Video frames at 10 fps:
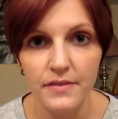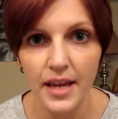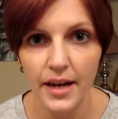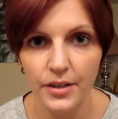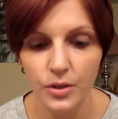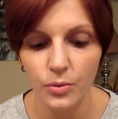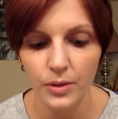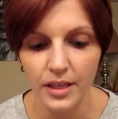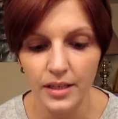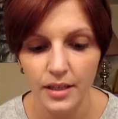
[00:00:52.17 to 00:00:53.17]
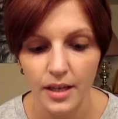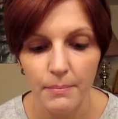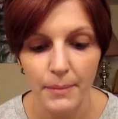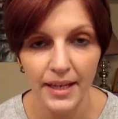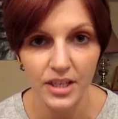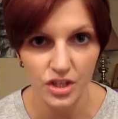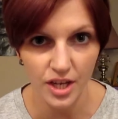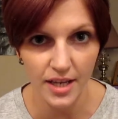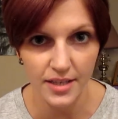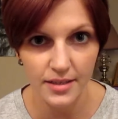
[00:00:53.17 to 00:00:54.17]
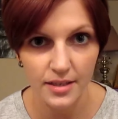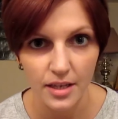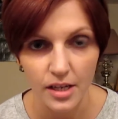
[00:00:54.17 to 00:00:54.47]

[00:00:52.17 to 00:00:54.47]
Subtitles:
the Iron Queen, Meghan Chase.